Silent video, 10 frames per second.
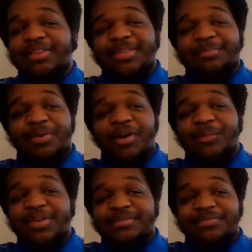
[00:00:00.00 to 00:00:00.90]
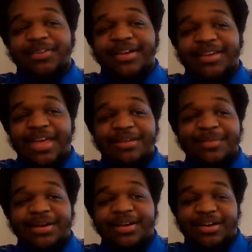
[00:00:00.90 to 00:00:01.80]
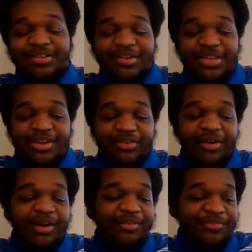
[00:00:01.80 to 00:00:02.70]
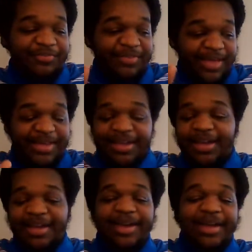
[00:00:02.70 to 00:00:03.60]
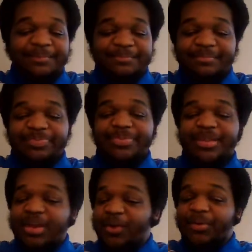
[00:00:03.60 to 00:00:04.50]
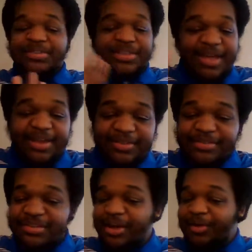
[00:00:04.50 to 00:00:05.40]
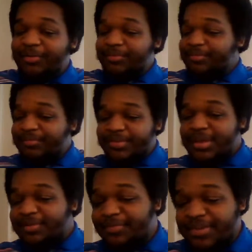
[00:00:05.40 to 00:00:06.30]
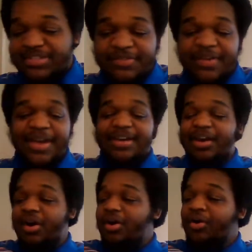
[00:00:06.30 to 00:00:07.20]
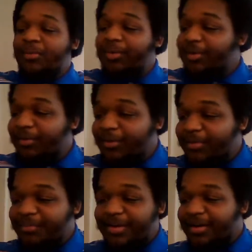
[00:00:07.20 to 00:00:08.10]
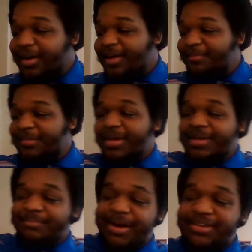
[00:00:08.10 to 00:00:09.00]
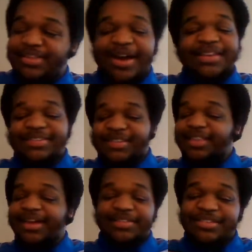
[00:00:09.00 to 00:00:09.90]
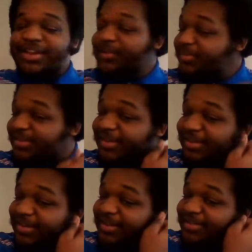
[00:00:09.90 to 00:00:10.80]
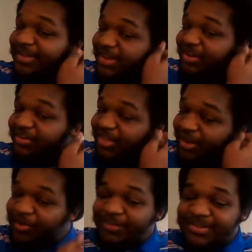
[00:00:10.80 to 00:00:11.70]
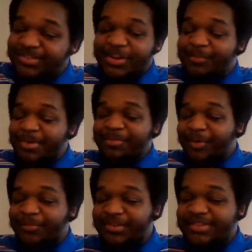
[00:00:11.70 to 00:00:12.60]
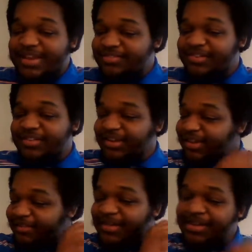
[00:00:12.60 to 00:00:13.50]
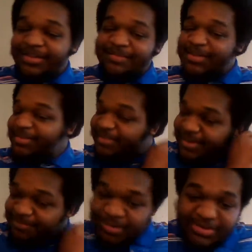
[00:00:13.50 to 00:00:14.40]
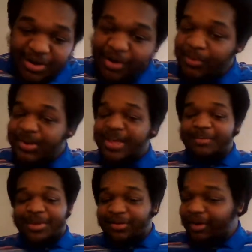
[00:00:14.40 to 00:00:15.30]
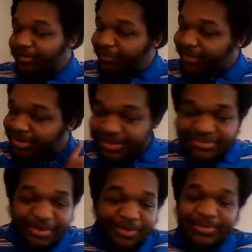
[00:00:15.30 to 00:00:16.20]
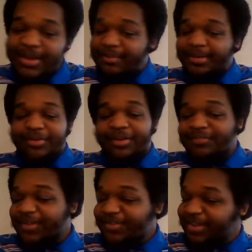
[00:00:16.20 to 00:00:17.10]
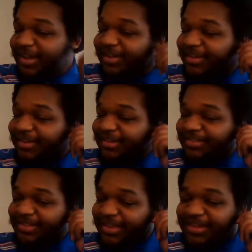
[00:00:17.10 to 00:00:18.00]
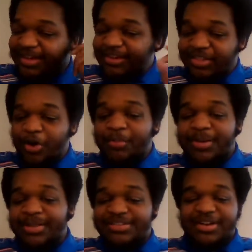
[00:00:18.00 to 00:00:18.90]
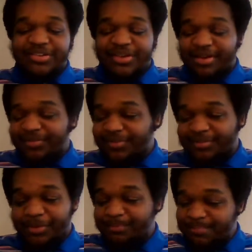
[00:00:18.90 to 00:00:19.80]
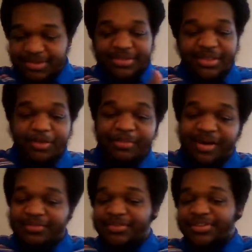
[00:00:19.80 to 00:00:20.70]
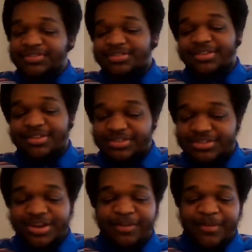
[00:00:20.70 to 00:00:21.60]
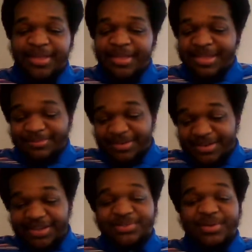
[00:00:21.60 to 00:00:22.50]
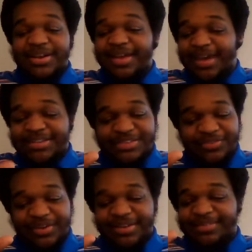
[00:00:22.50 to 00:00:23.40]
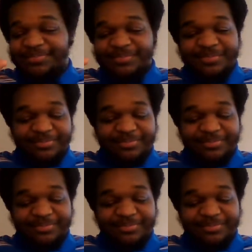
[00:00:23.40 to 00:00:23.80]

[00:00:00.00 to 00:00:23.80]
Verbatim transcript: the part when fucking Emma cut her ear off, like, you know, it wasn't like, you know, Vincent Van Gogh or Mike Tyson, like, you know, it was the earlobe, because, you know, people over exaggerate, like, he bit the whole damn ear off, or he cut the whole damn ear off. No, it's like, they like cut a lobe of that joint off, or bit the lobe off in his joint. But in this one, they actually fucking,